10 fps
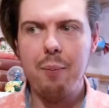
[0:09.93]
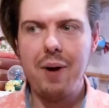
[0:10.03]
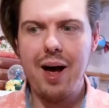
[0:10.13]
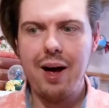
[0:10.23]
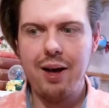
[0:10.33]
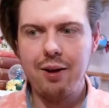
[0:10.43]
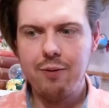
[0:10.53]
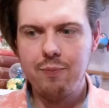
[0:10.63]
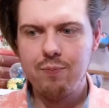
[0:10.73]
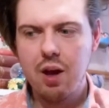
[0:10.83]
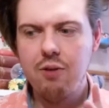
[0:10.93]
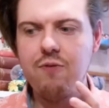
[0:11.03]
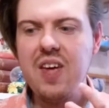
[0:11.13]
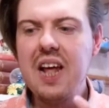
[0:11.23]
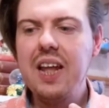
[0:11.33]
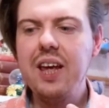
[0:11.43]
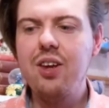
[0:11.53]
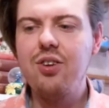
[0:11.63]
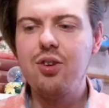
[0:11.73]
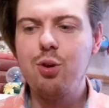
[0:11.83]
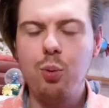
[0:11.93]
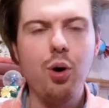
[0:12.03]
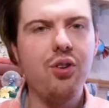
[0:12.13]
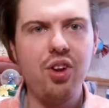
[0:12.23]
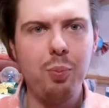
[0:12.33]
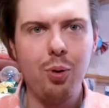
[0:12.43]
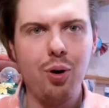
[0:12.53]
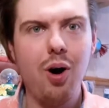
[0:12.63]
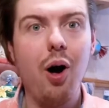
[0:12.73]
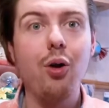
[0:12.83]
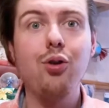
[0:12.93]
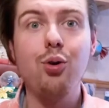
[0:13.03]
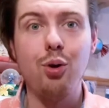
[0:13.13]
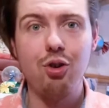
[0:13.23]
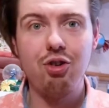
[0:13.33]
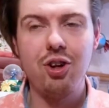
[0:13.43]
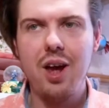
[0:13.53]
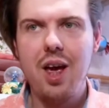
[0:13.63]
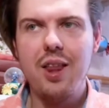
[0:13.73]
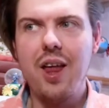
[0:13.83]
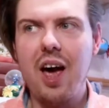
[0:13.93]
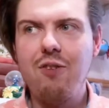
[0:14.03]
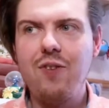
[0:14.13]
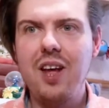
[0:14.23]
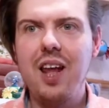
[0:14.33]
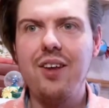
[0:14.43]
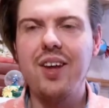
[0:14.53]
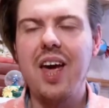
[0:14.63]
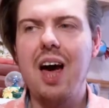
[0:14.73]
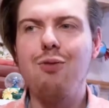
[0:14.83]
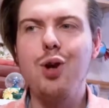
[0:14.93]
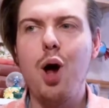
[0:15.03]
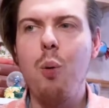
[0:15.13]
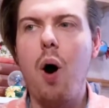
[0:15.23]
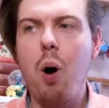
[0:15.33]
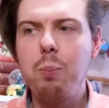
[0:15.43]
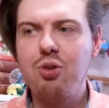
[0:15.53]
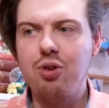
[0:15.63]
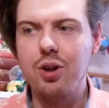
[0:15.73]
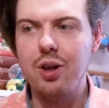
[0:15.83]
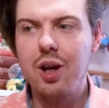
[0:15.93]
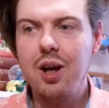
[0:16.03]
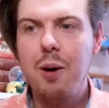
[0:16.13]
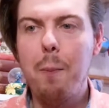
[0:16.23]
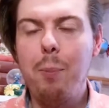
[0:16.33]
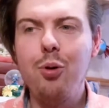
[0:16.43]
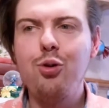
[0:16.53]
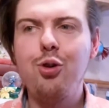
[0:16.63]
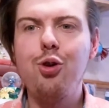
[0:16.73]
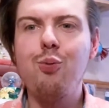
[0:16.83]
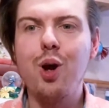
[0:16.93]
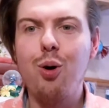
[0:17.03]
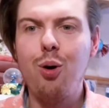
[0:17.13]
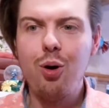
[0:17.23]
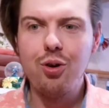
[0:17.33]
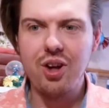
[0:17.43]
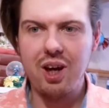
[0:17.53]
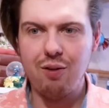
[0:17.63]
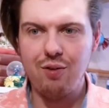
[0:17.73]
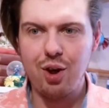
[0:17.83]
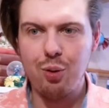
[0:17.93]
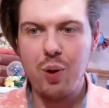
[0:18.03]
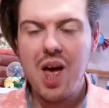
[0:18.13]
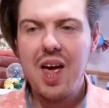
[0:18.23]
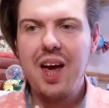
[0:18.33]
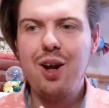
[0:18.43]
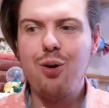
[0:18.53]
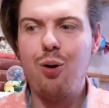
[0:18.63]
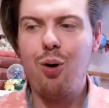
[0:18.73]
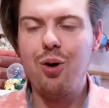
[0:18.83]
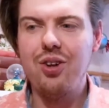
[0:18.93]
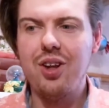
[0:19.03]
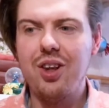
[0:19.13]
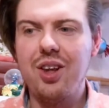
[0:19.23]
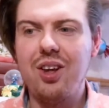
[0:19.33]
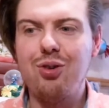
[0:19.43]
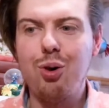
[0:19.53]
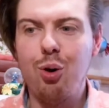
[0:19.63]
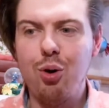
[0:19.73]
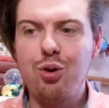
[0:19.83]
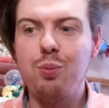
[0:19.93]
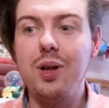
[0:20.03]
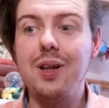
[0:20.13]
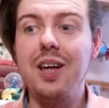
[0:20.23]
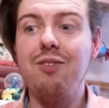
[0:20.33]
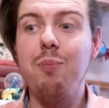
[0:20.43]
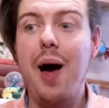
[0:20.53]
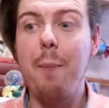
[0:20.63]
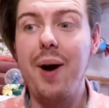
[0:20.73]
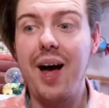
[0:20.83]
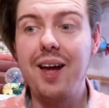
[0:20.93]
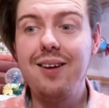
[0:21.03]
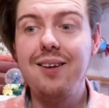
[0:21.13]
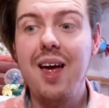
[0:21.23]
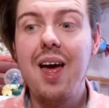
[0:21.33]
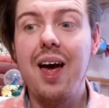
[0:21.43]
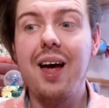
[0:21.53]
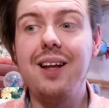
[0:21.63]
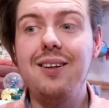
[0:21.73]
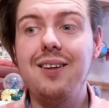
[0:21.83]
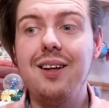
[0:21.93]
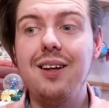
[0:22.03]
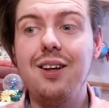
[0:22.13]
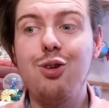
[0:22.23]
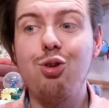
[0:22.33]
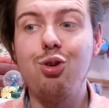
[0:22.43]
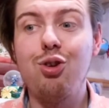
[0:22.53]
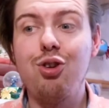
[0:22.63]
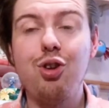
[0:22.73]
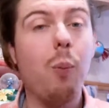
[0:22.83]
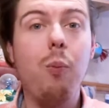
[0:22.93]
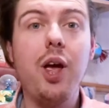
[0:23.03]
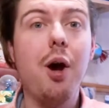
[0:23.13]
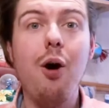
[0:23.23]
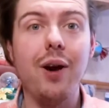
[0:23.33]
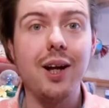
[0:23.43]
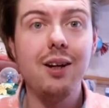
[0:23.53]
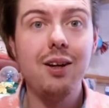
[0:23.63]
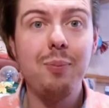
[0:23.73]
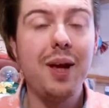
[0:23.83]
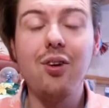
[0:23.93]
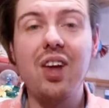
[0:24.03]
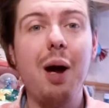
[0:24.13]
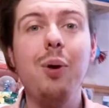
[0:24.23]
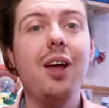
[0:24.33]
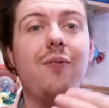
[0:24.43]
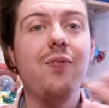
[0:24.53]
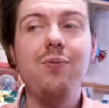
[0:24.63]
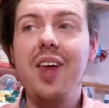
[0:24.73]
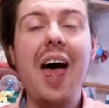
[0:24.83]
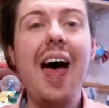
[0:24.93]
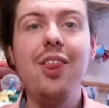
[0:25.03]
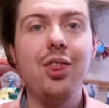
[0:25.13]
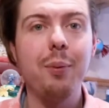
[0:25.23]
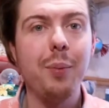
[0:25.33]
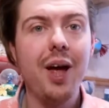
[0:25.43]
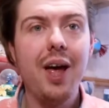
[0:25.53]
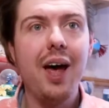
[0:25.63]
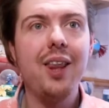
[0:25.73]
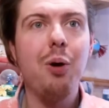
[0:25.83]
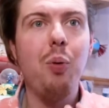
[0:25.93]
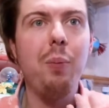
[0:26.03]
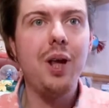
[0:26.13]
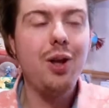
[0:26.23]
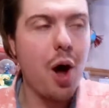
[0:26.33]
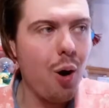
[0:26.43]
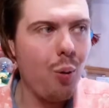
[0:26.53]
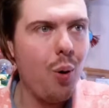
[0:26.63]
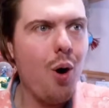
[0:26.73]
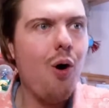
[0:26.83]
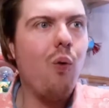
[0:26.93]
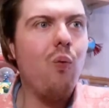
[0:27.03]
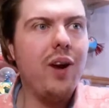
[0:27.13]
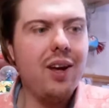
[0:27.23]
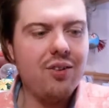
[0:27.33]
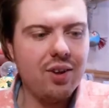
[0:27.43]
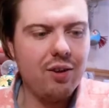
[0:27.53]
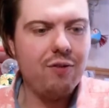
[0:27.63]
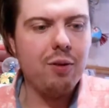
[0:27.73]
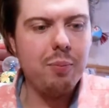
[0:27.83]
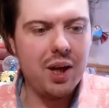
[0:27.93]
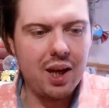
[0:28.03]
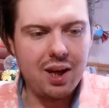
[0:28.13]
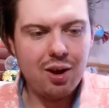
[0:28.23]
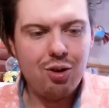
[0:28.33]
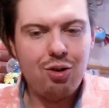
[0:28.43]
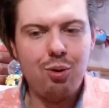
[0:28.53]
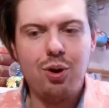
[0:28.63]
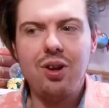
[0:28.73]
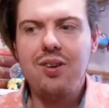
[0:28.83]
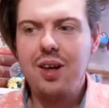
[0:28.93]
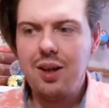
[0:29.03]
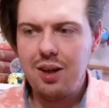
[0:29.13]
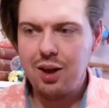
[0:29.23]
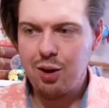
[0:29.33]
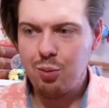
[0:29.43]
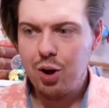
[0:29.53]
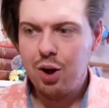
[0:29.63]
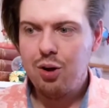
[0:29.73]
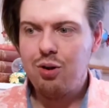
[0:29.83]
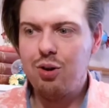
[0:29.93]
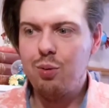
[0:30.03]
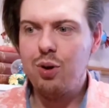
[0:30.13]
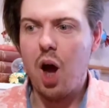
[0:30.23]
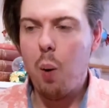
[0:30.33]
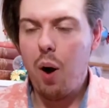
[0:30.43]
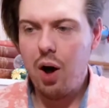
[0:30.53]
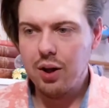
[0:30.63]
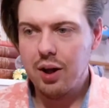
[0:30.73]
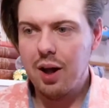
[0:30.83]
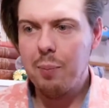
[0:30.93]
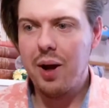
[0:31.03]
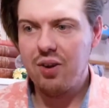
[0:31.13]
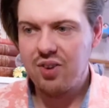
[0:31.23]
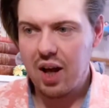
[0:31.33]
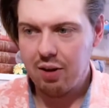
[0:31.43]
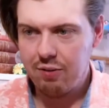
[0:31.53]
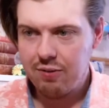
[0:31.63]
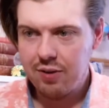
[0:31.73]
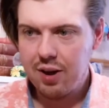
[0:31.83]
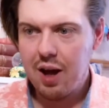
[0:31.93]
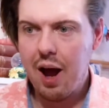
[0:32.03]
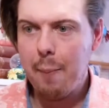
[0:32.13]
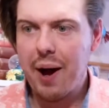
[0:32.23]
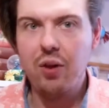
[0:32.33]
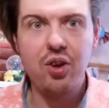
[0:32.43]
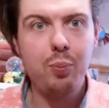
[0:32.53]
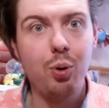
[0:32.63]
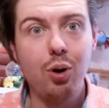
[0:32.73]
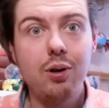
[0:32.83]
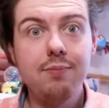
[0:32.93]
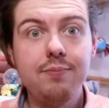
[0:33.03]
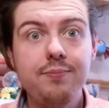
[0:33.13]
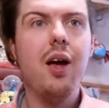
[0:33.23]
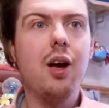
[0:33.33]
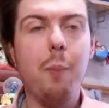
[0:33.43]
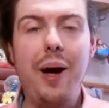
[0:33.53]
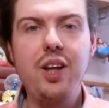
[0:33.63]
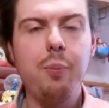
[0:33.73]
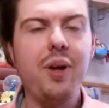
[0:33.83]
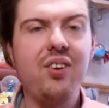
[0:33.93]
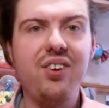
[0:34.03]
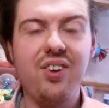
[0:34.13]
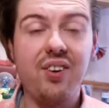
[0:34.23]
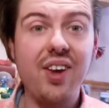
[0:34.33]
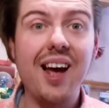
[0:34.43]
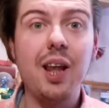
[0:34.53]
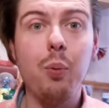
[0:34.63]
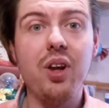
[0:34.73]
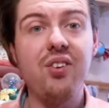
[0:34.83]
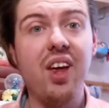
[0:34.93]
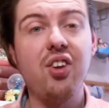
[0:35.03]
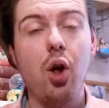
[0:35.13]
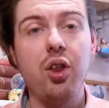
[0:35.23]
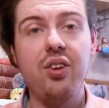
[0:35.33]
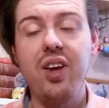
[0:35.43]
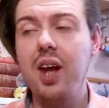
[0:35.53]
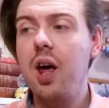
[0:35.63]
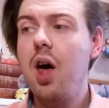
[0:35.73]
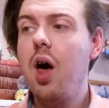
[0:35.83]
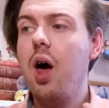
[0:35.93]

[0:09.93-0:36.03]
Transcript: my feelings towards this book are such that I feel as I have no option but to record a review in order that these thoughts will leave my mind and just stop recurring, because I will have aired them and there will be no reason for me to continue to go on at myself about this book. Companion Piece is exactly what it says on the tin.